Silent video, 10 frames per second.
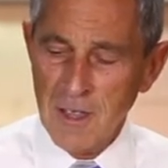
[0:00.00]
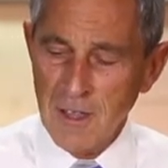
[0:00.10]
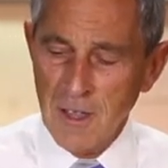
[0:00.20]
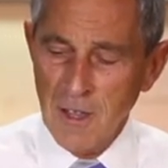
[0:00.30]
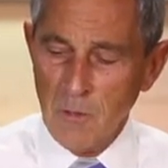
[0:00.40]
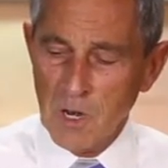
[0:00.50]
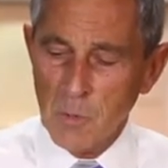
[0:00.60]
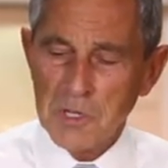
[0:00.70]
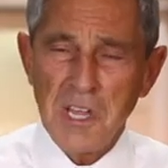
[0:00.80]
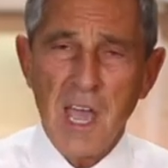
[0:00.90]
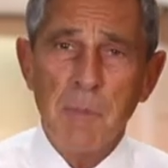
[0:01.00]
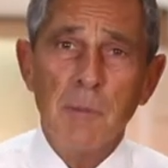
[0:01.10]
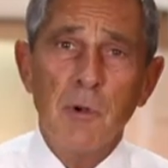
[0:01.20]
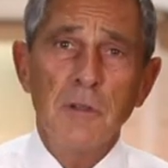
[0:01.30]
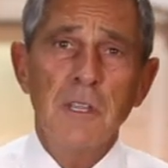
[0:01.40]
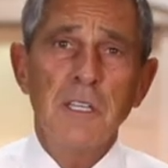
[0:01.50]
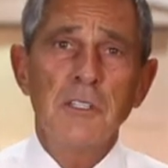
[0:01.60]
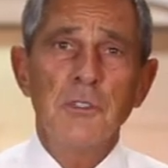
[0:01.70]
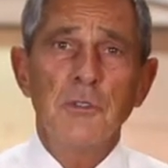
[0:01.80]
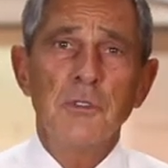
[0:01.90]
I want to wish happy birthday
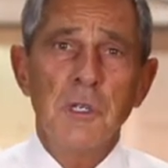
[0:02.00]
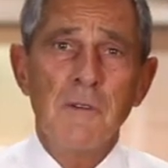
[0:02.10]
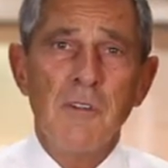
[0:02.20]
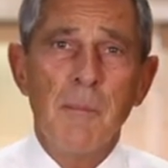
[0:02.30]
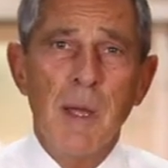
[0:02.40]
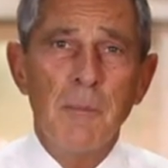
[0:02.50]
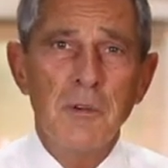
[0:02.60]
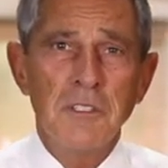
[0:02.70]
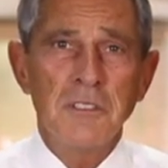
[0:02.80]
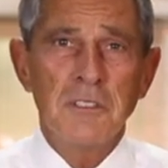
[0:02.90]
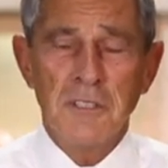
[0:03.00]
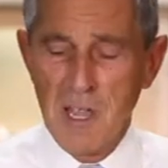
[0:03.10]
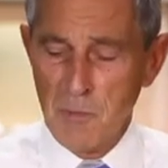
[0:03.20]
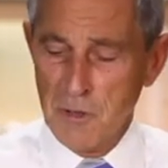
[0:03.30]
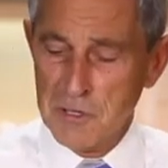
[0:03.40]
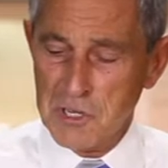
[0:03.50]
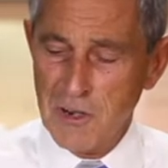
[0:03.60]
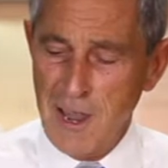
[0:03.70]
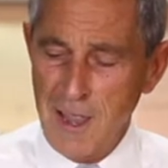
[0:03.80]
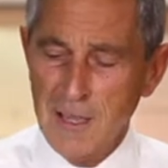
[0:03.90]
to some of our members. Today, Brother
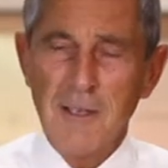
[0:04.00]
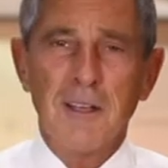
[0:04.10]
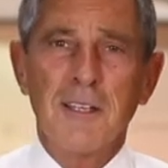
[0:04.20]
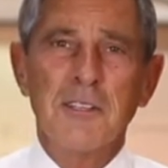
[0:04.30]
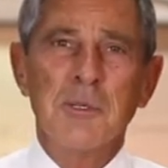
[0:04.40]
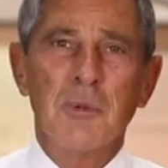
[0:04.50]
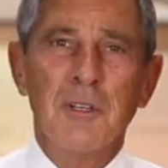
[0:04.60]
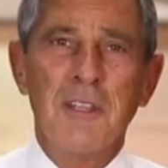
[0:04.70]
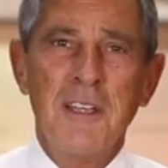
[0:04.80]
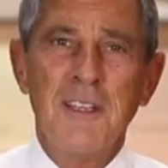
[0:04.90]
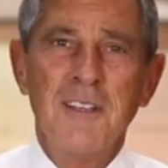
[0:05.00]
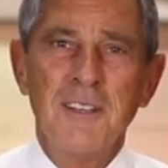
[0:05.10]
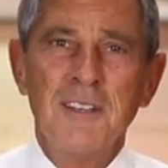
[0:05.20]
Jerry Hancock has a birthday.